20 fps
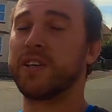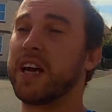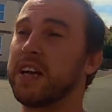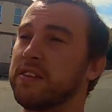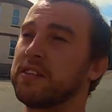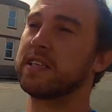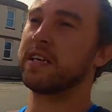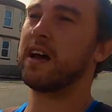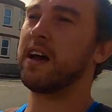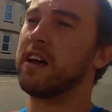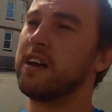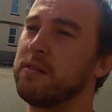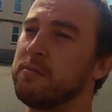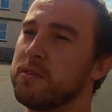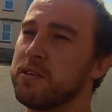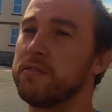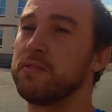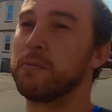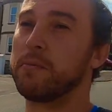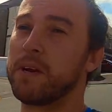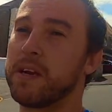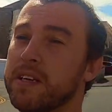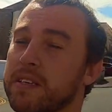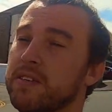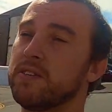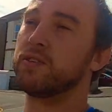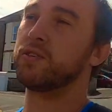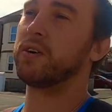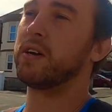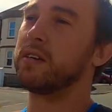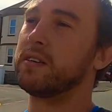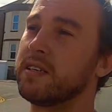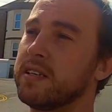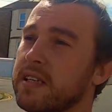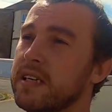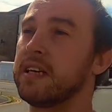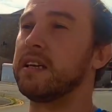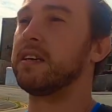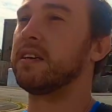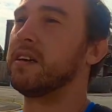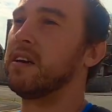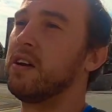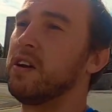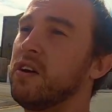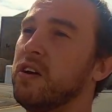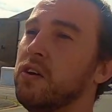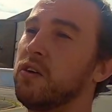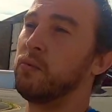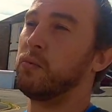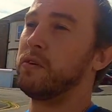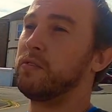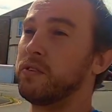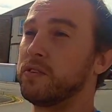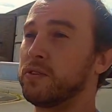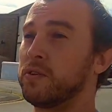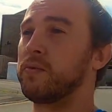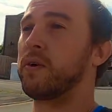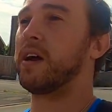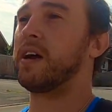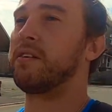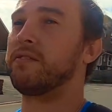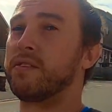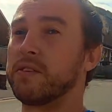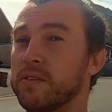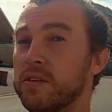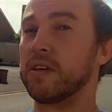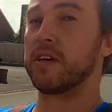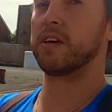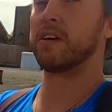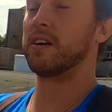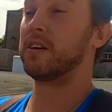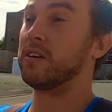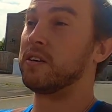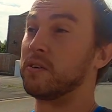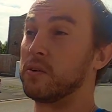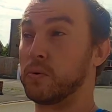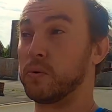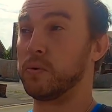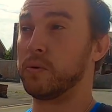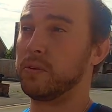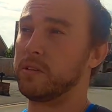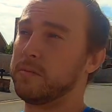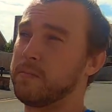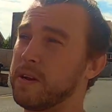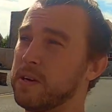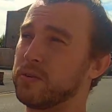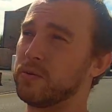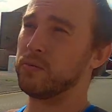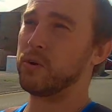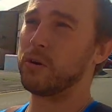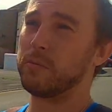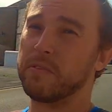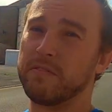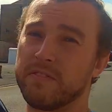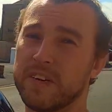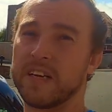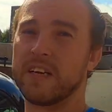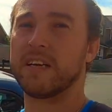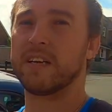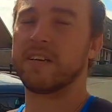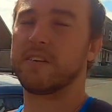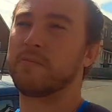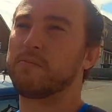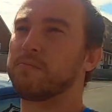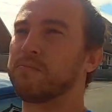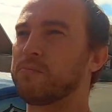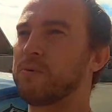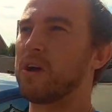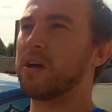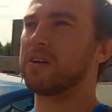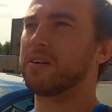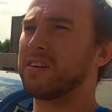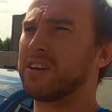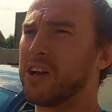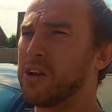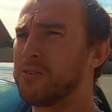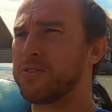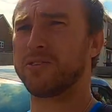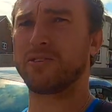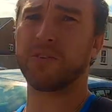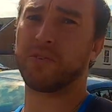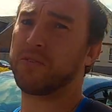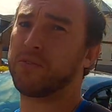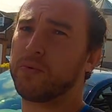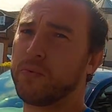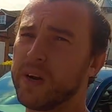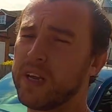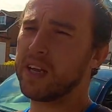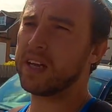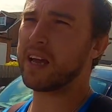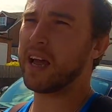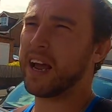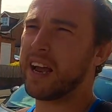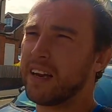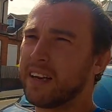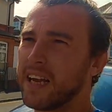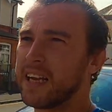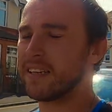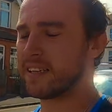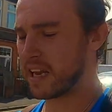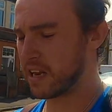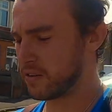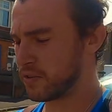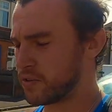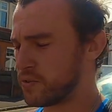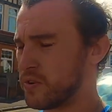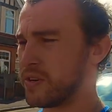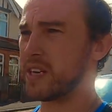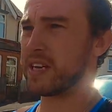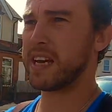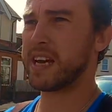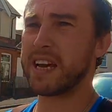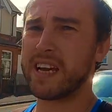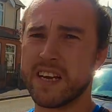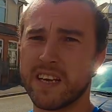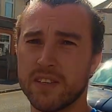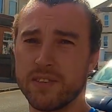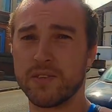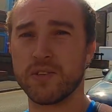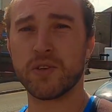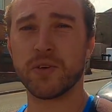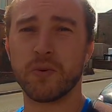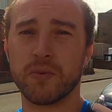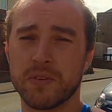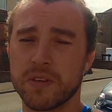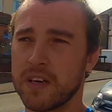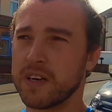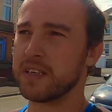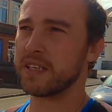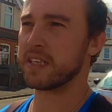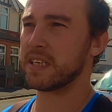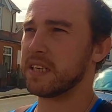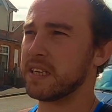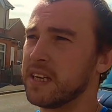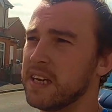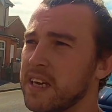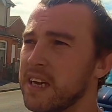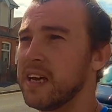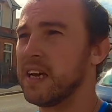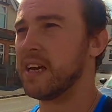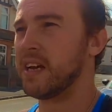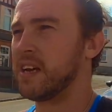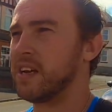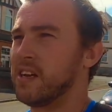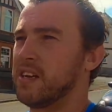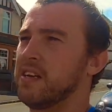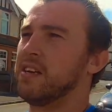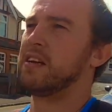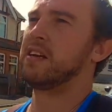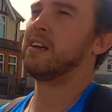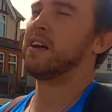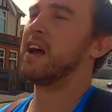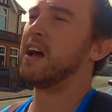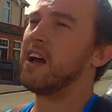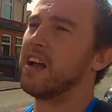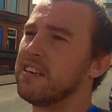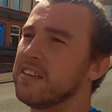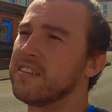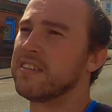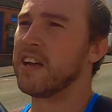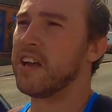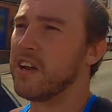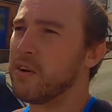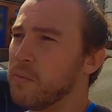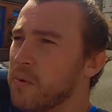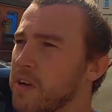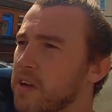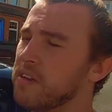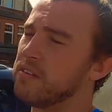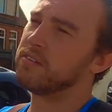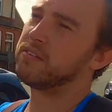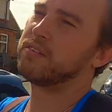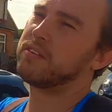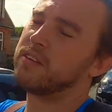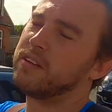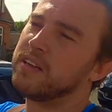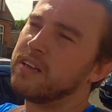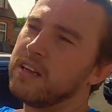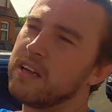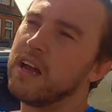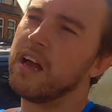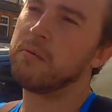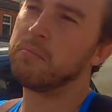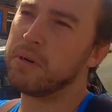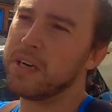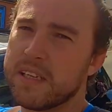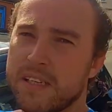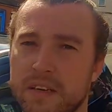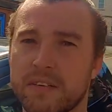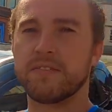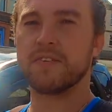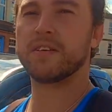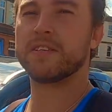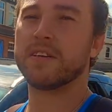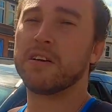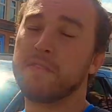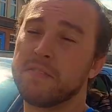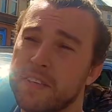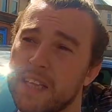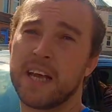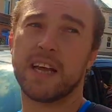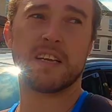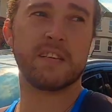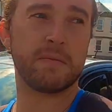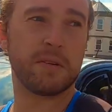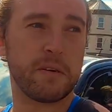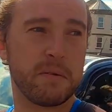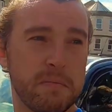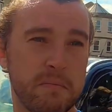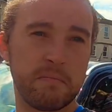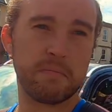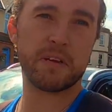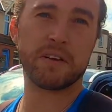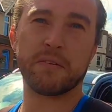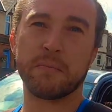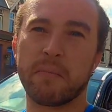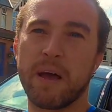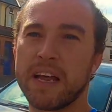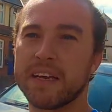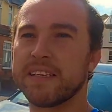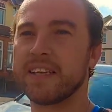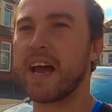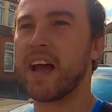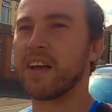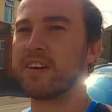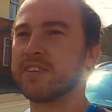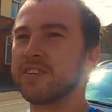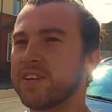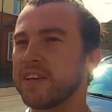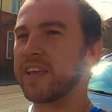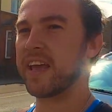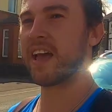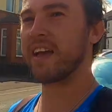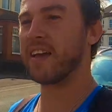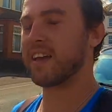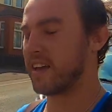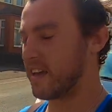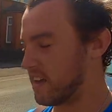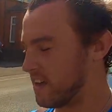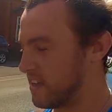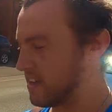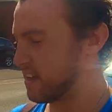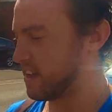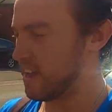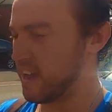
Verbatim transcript: check the times of the places you're trying to see. We just arrived at the cool special Roman villa, but closes at three and last entry is two thirty. And so with uh, Blister Foot over there, it's been a bit of a mad dash to get here,